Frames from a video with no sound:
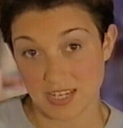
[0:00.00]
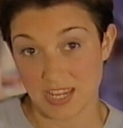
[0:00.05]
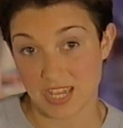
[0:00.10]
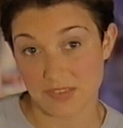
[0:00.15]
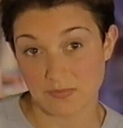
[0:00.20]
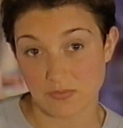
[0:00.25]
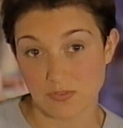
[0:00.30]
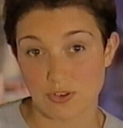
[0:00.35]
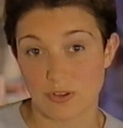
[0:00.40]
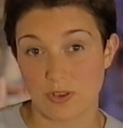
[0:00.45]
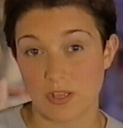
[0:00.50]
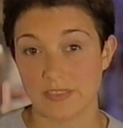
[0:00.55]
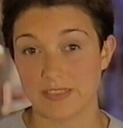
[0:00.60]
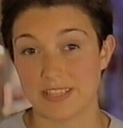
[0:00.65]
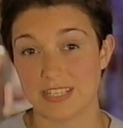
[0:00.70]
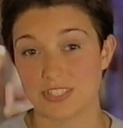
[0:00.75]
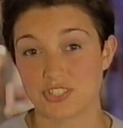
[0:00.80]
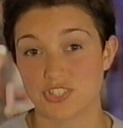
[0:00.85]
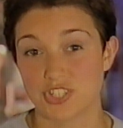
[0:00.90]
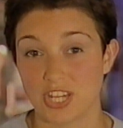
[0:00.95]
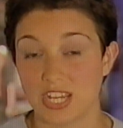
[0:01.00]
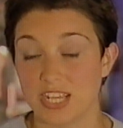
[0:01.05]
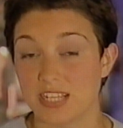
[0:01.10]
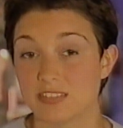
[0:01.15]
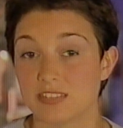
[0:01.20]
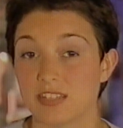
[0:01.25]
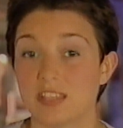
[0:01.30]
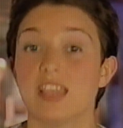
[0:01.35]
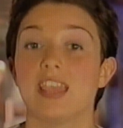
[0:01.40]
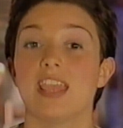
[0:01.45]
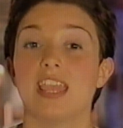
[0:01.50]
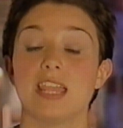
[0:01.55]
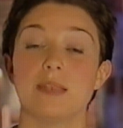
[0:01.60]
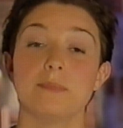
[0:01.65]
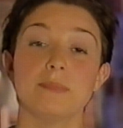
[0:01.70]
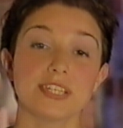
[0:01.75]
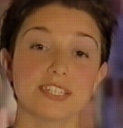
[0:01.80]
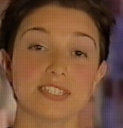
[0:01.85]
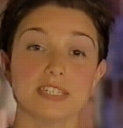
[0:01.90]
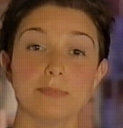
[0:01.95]
haven't tried this cheat. In
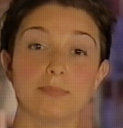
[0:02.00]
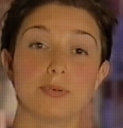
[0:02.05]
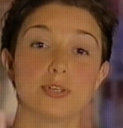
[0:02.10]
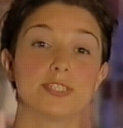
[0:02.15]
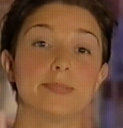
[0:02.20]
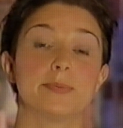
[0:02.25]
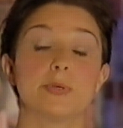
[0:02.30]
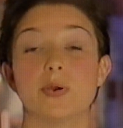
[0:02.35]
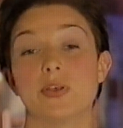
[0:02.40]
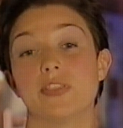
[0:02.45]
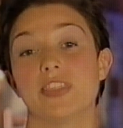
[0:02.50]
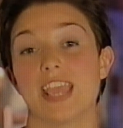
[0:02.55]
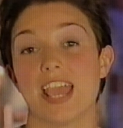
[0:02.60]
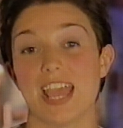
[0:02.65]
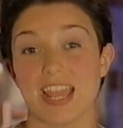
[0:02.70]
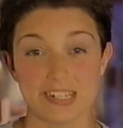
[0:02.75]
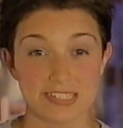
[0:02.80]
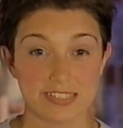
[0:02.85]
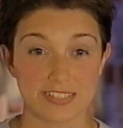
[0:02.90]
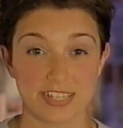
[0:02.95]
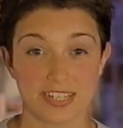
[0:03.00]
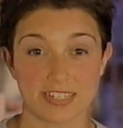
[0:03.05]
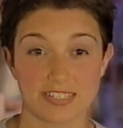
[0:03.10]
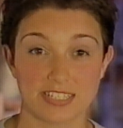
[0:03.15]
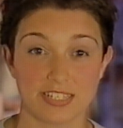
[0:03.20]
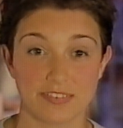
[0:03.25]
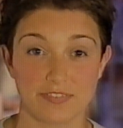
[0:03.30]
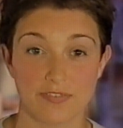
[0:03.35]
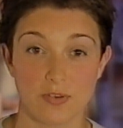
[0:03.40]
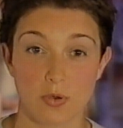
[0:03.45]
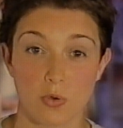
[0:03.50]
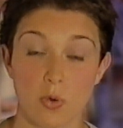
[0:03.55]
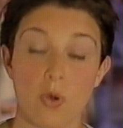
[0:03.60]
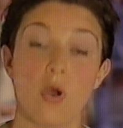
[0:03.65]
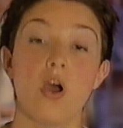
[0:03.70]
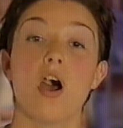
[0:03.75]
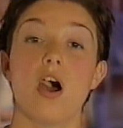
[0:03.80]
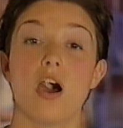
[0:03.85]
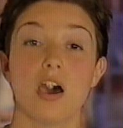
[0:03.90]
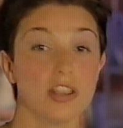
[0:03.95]
Mission Impossible on the N64,
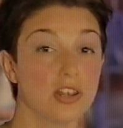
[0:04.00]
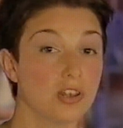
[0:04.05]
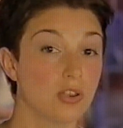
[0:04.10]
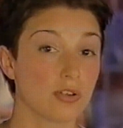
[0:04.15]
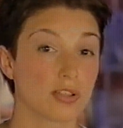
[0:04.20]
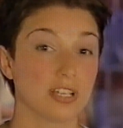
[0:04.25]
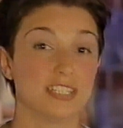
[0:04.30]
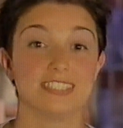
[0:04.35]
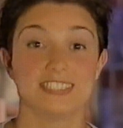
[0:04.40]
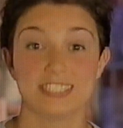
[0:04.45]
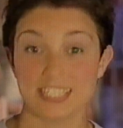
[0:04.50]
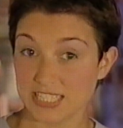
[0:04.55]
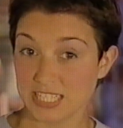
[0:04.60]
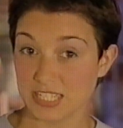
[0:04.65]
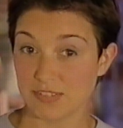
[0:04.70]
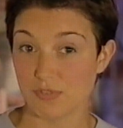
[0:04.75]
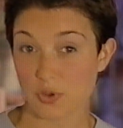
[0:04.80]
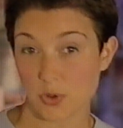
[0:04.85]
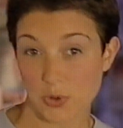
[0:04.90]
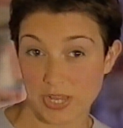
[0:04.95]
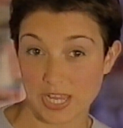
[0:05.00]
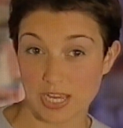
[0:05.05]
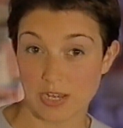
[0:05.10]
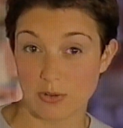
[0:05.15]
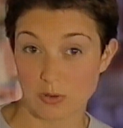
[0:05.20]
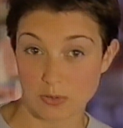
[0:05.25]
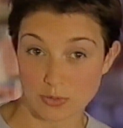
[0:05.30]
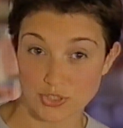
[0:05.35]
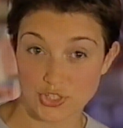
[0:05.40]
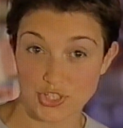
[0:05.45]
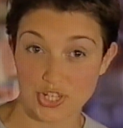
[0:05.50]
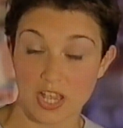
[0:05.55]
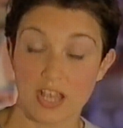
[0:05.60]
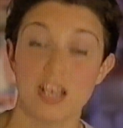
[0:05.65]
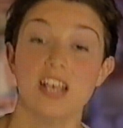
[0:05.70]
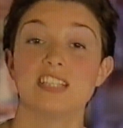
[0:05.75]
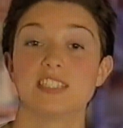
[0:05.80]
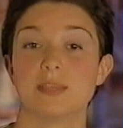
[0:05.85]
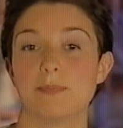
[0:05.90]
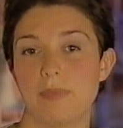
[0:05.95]
unlock a Diddy rocket launcher
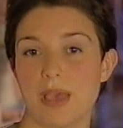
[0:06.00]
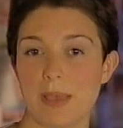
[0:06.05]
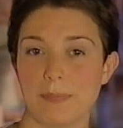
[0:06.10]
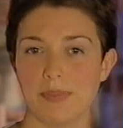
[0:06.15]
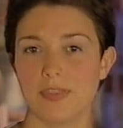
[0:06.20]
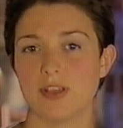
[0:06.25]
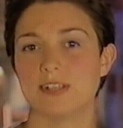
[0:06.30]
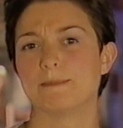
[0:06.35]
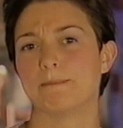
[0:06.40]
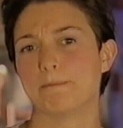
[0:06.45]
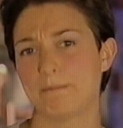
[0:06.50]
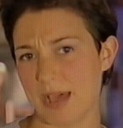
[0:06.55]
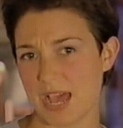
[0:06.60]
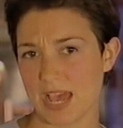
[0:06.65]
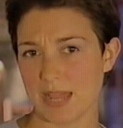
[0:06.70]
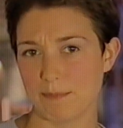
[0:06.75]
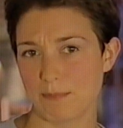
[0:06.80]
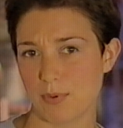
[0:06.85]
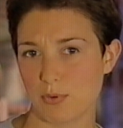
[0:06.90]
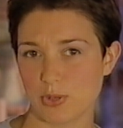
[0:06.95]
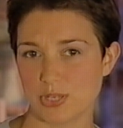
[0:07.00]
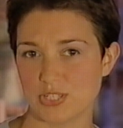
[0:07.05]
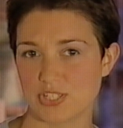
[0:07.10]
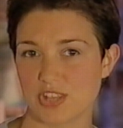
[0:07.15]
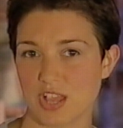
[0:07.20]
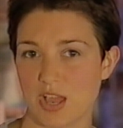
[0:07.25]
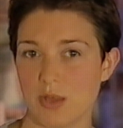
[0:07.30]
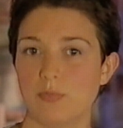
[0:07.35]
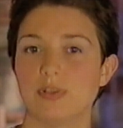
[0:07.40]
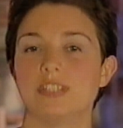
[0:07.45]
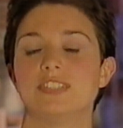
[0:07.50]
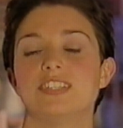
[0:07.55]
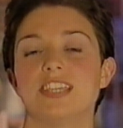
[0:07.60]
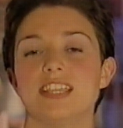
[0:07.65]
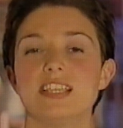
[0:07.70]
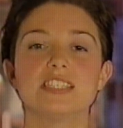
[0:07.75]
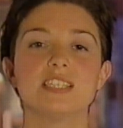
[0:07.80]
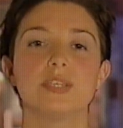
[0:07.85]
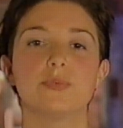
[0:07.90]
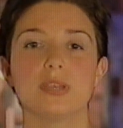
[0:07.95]
to pepper those bad boy scum with
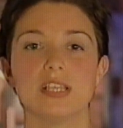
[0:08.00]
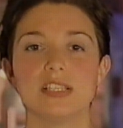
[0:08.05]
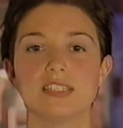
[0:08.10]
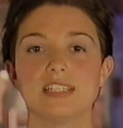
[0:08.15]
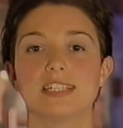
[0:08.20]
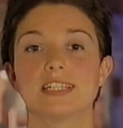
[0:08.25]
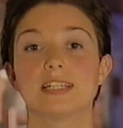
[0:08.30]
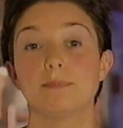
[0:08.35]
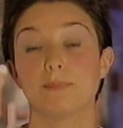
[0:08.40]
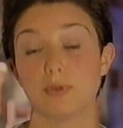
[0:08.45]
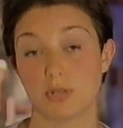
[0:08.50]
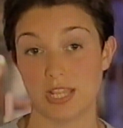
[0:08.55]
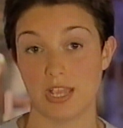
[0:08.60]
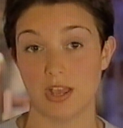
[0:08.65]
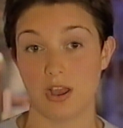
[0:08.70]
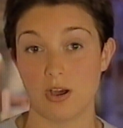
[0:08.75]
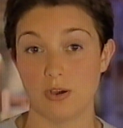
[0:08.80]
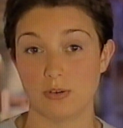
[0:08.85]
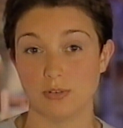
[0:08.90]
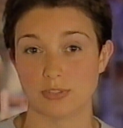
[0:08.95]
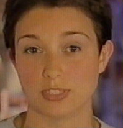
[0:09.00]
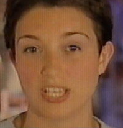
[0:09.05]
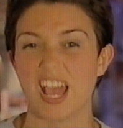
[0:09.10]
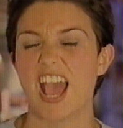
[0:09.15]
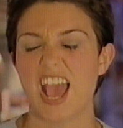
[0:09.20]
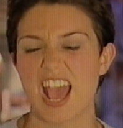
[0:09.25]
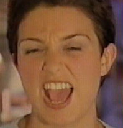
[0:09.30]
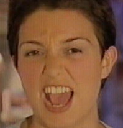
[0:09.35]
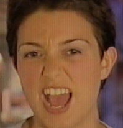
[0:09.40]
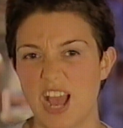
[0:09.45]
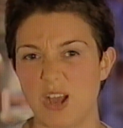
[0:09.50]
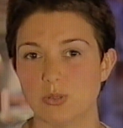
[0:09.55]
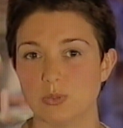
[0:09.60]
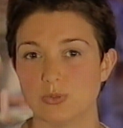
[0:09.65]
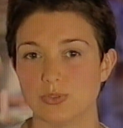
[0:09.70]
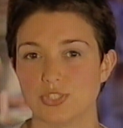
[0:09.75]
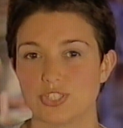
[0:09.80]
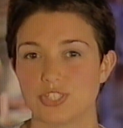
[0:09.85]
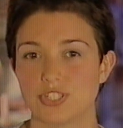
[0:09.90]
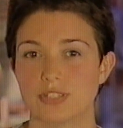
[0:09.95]
teensy-weensy little bullet holes.
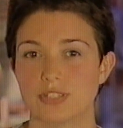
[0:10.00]
Ouch.